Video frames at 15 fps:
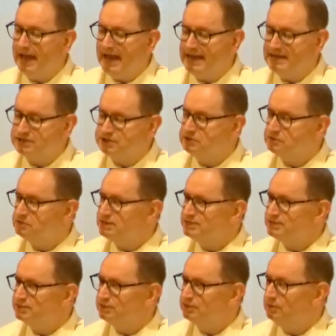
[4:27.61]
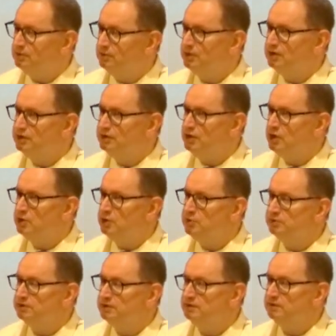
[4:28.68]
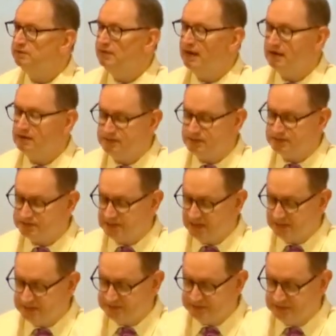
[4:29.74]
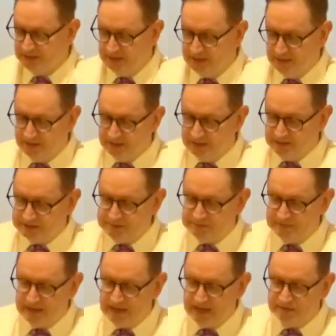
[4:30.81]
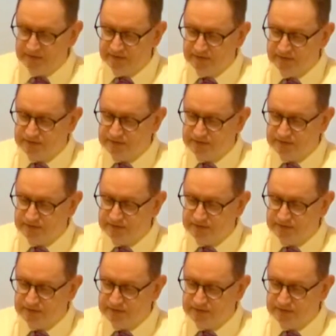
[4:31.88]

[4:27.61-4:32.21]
asterisk or a note there that says something like,